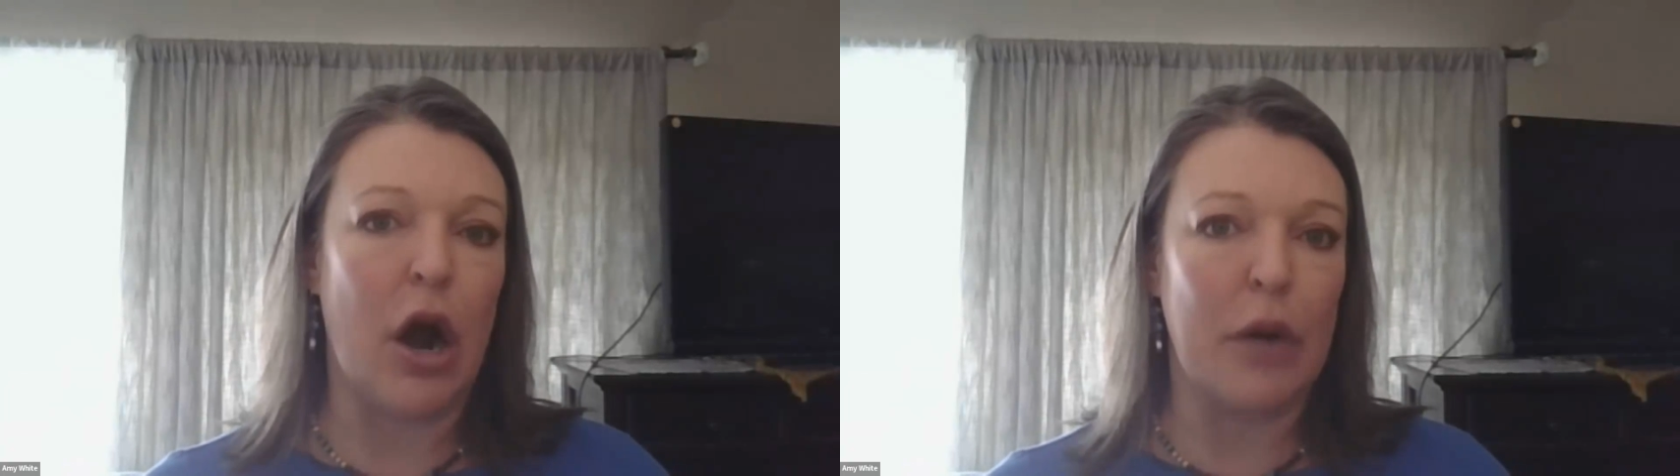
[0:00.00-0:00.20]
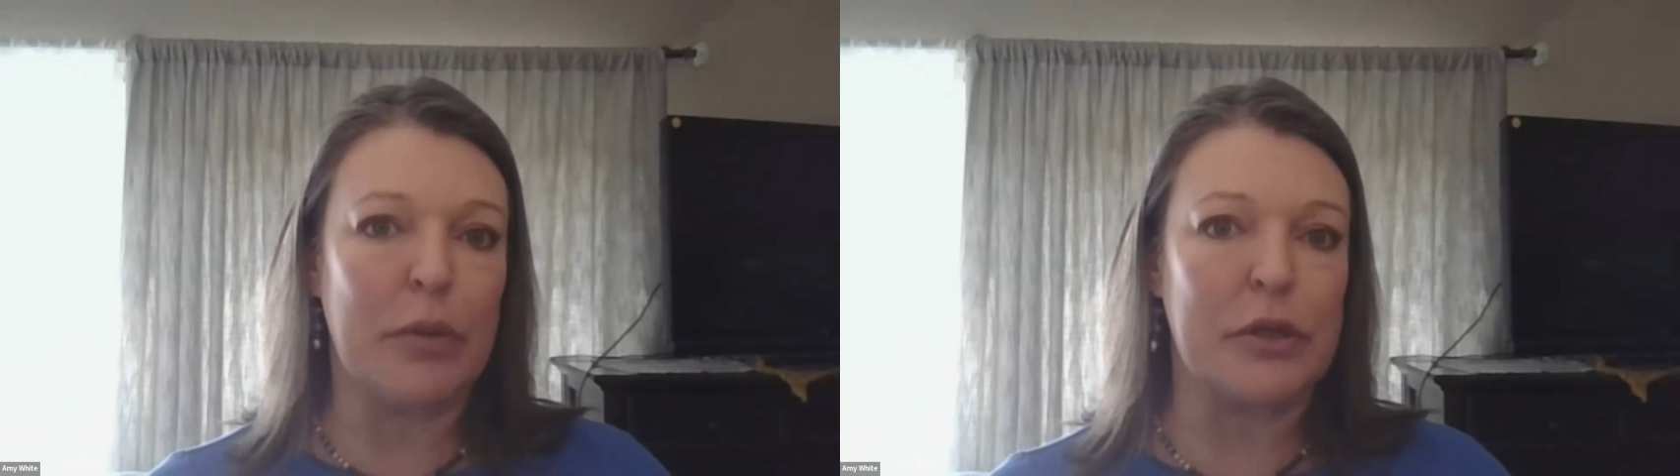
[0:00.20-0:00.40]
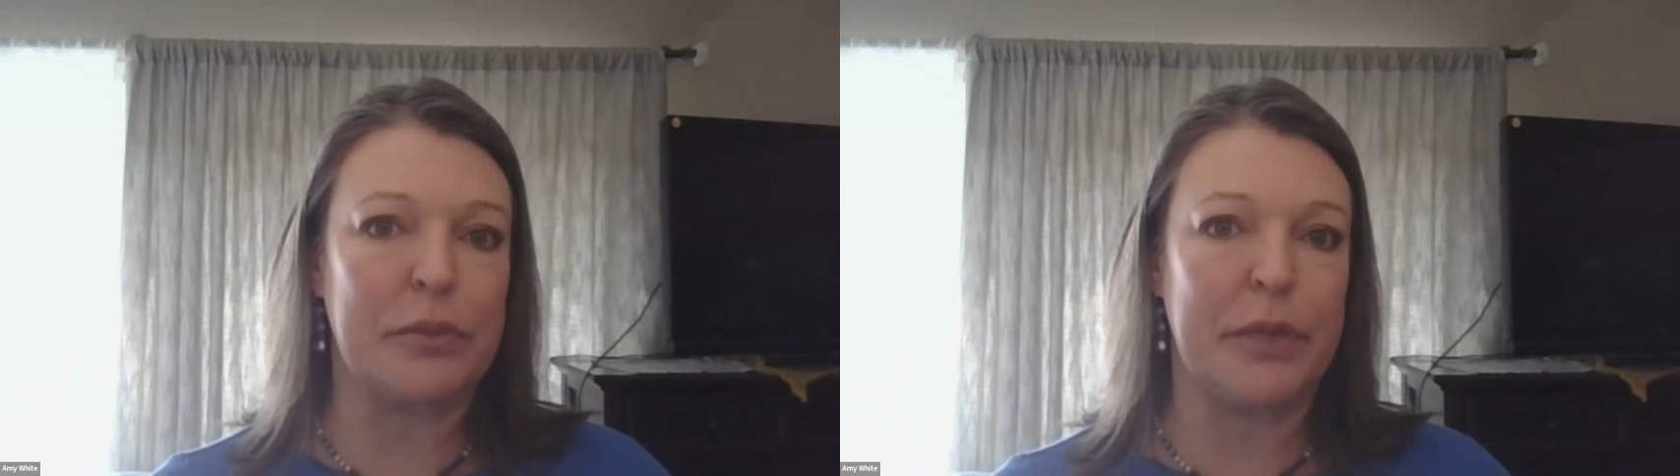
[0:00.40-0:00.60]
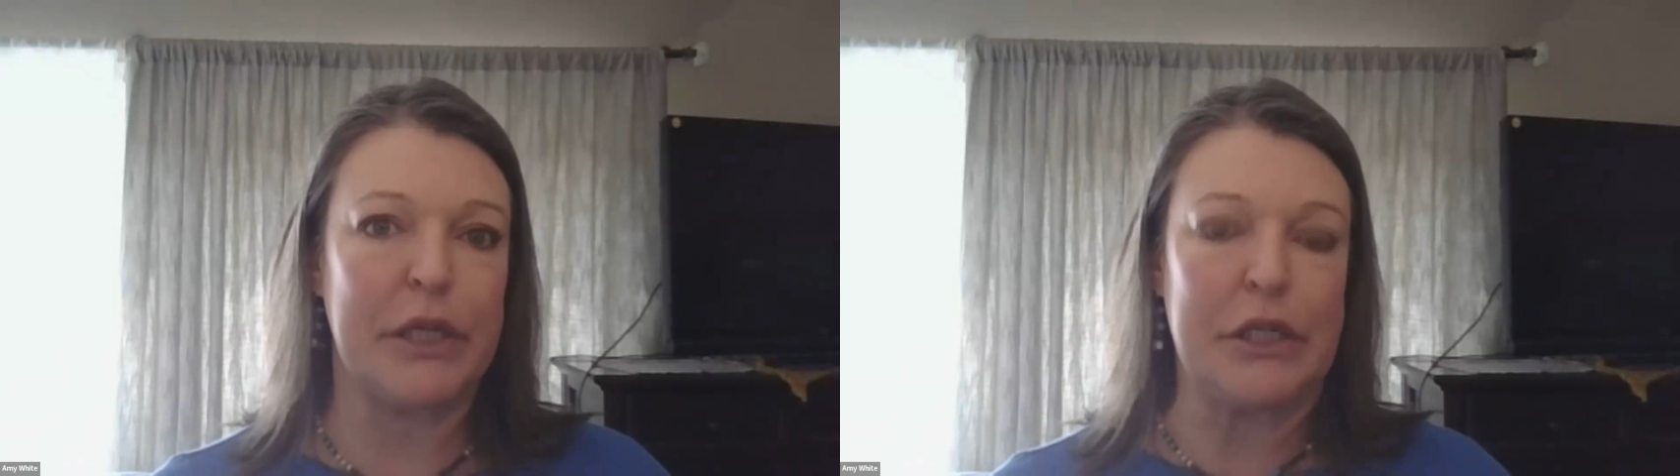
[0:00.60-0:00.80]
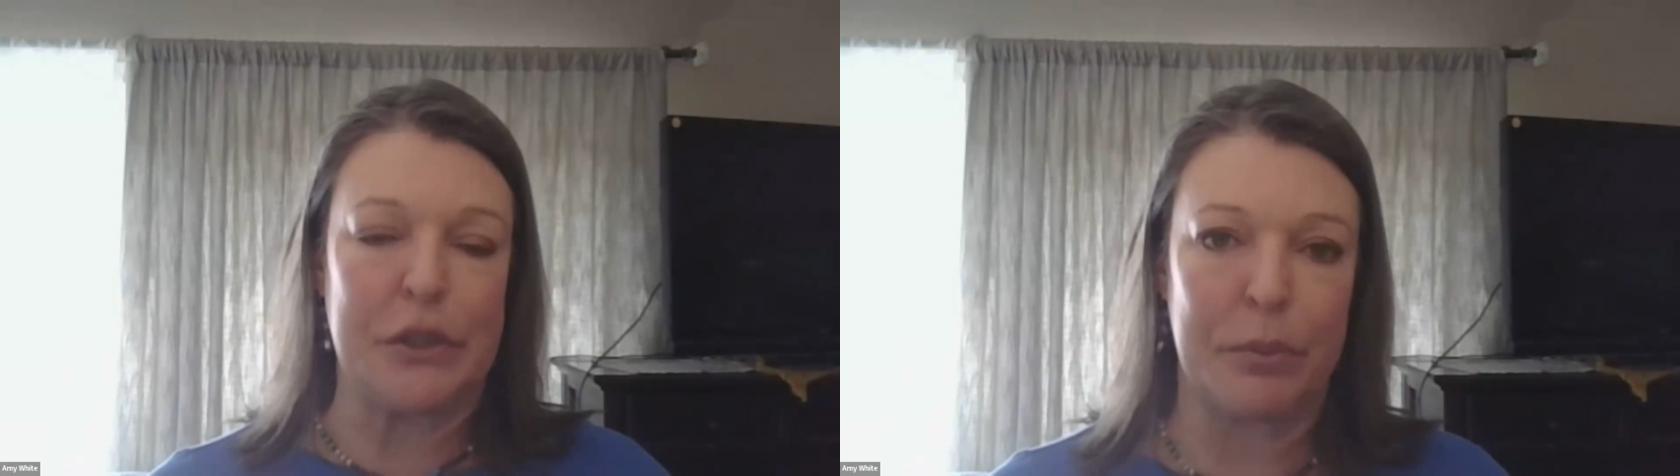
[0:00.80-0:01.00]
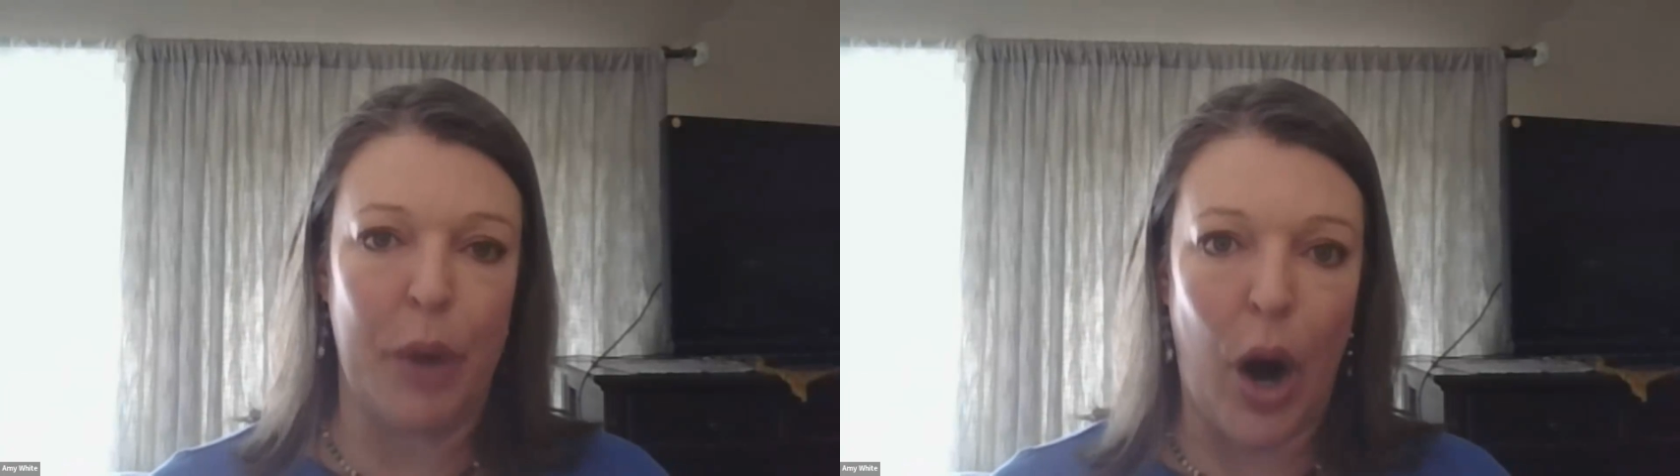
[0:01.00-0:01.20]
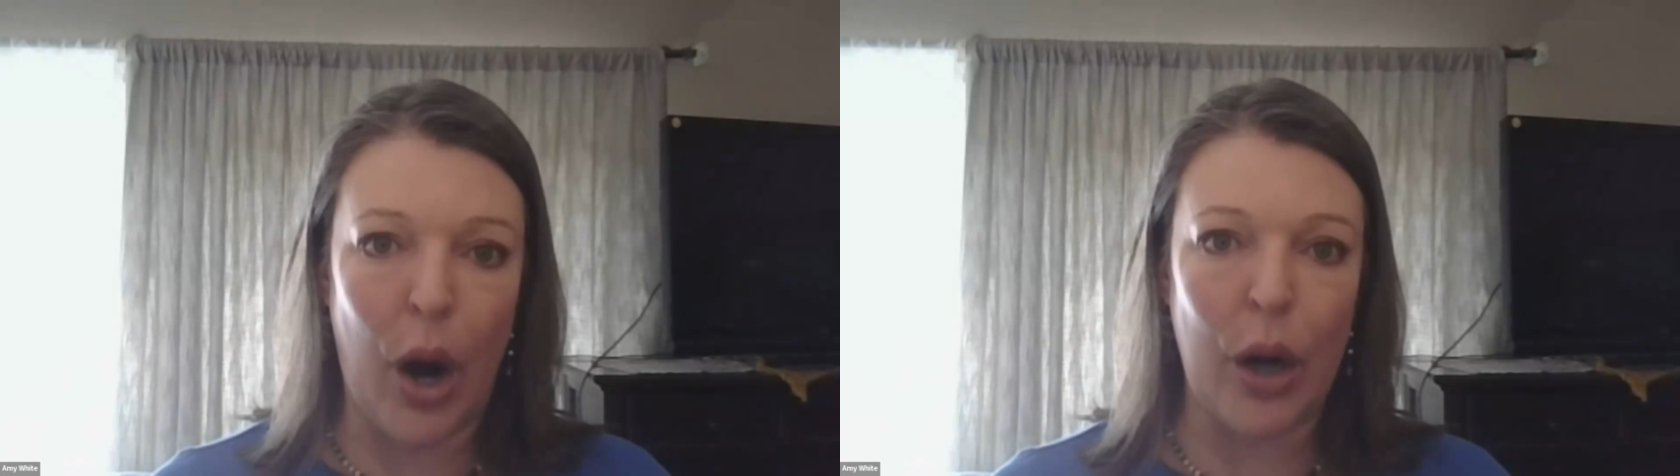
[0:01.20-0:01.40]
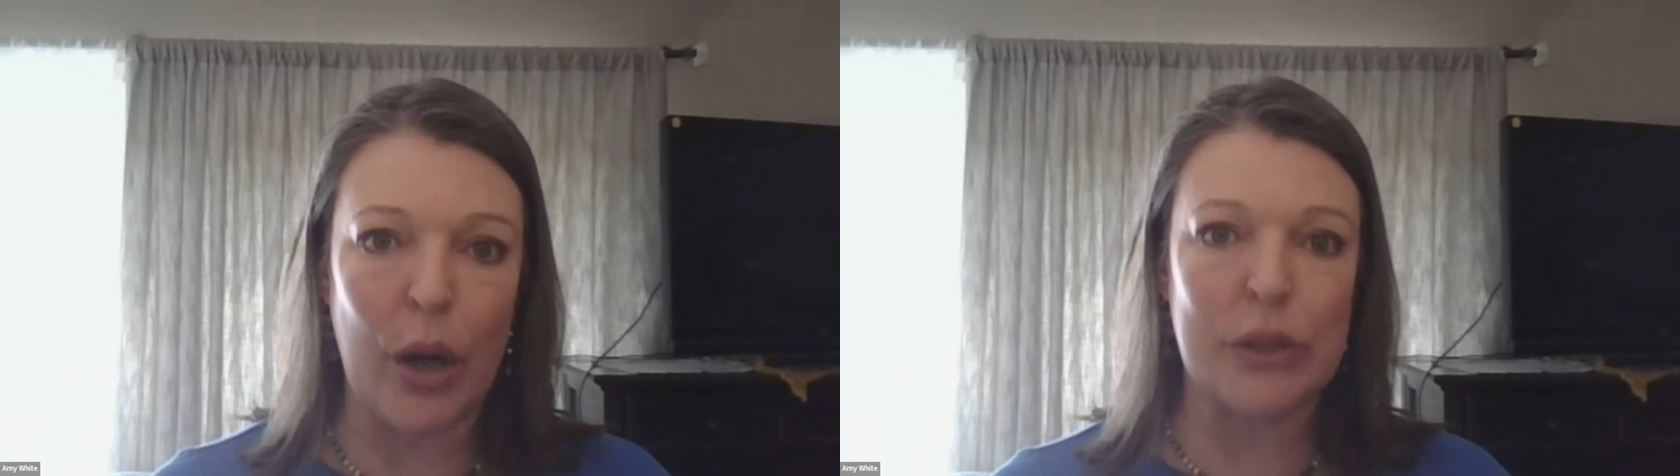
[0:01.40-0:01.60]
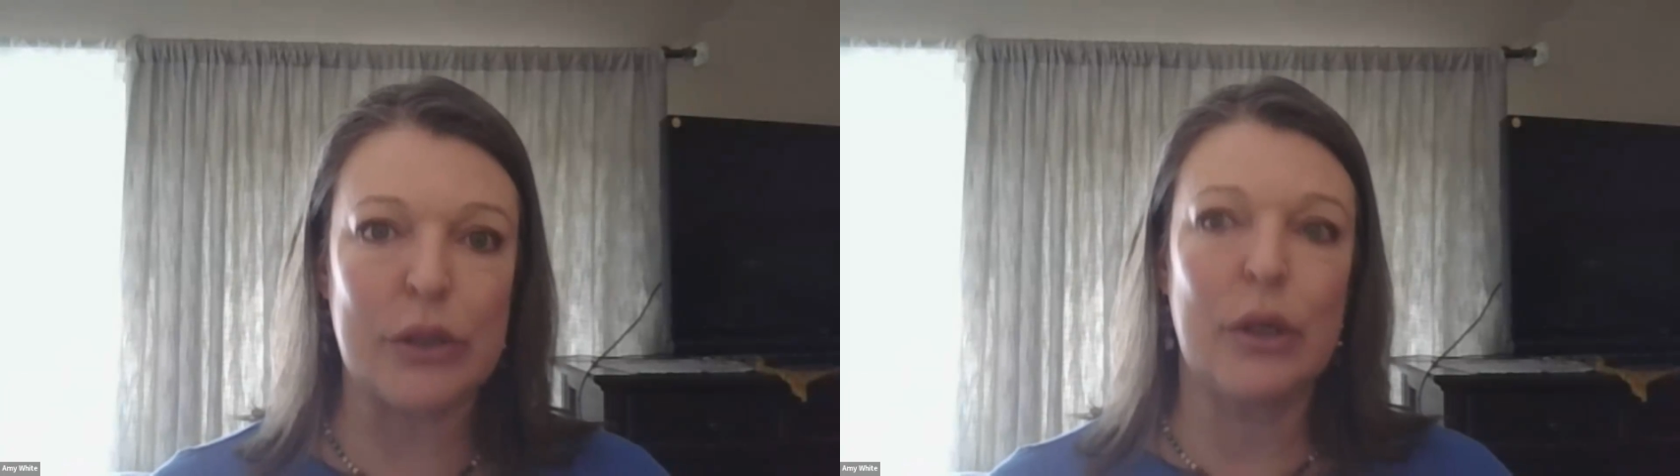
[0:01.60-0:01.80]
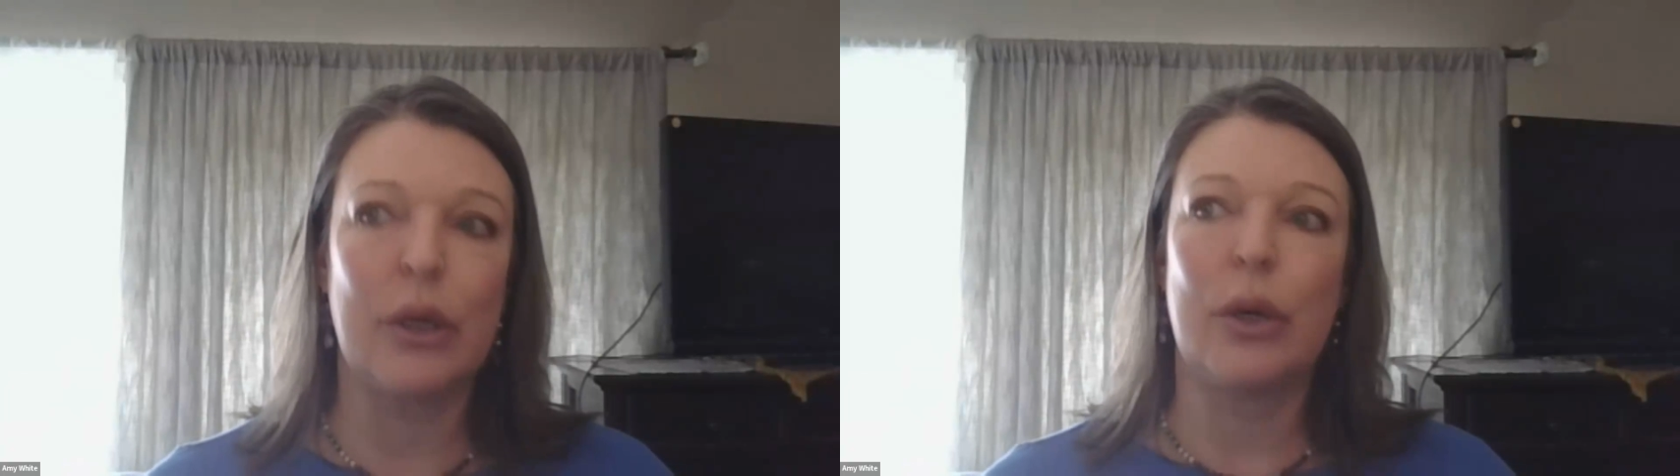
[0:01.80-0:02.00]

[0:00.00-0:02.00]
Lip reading: Harbors, Beaches, and Parks